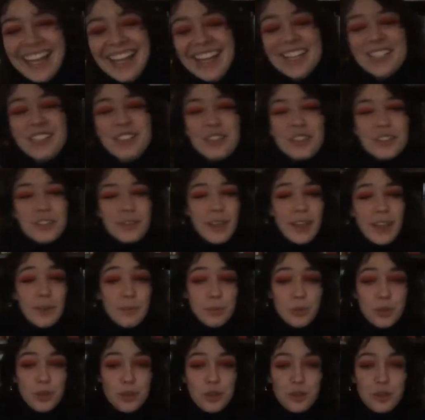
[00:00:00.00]
Just like
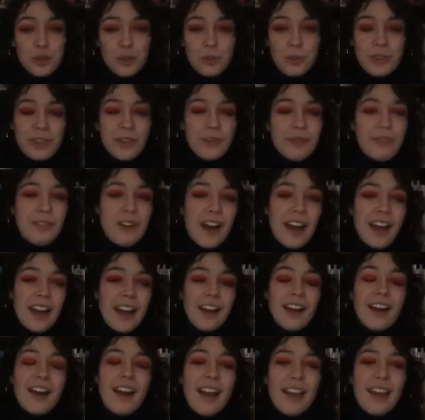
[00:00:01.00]
with the
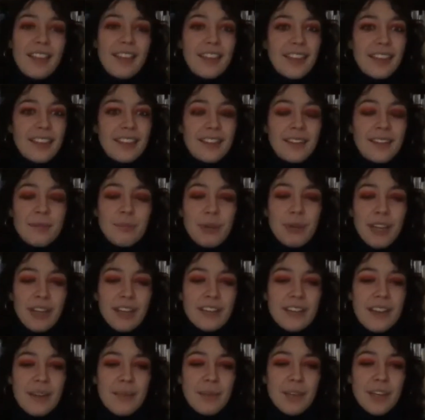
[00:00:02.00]
fire, and then the
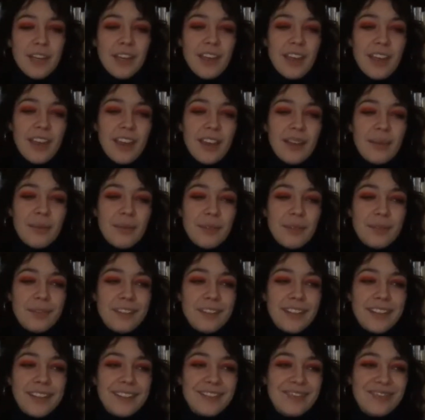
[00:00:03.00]
pandemic came. I'm
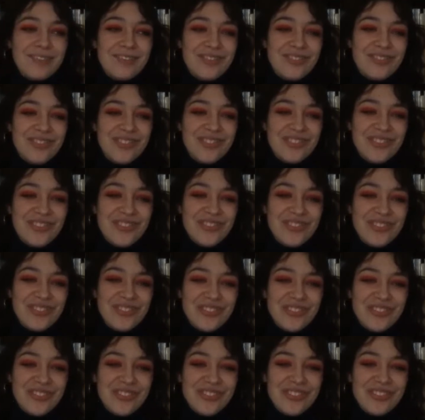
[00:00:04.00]
like,
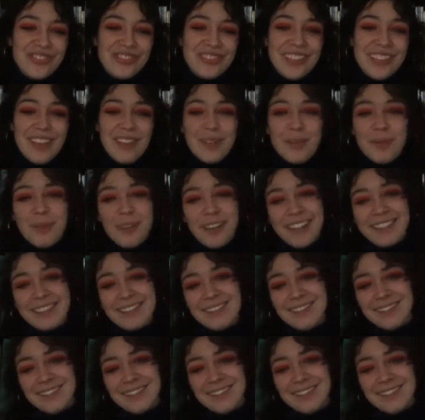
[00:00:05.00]
never mind.